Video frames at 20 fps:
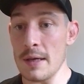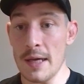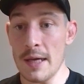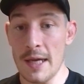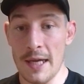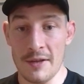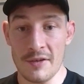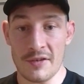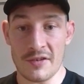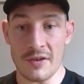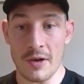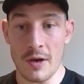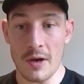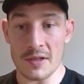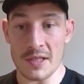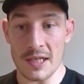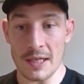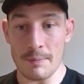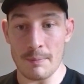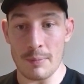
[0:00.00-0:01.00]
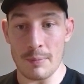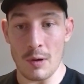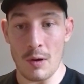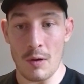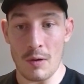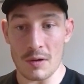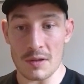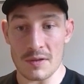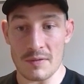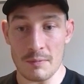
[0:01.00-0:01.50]
inserting
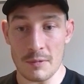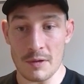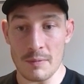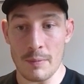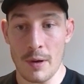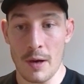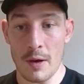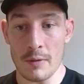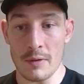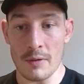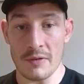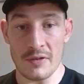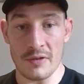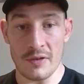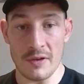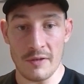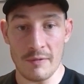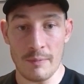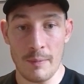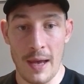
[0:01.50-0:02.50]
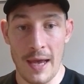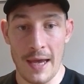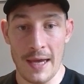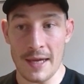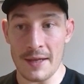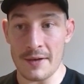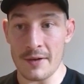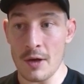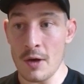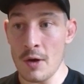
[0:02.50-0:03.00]
blocks from components that you've
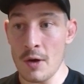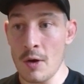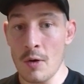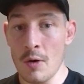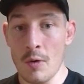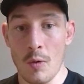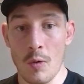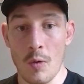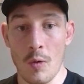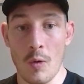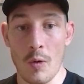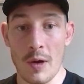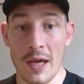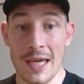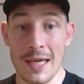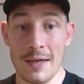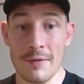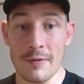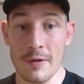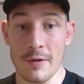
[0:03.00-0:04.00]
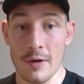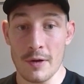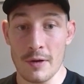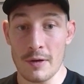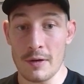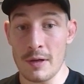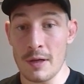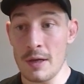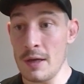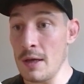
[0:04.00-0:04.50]
made, or
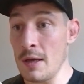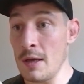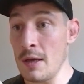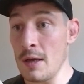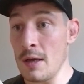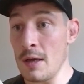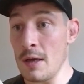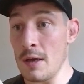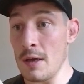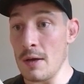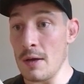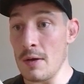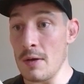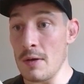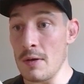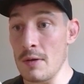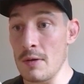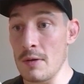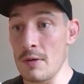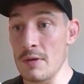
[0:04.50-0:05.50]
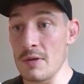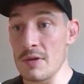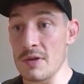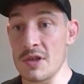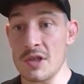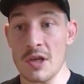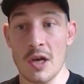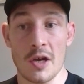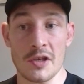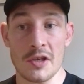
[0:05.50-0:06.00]
even
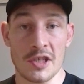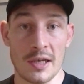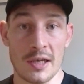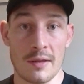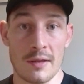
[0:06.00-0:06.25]
searching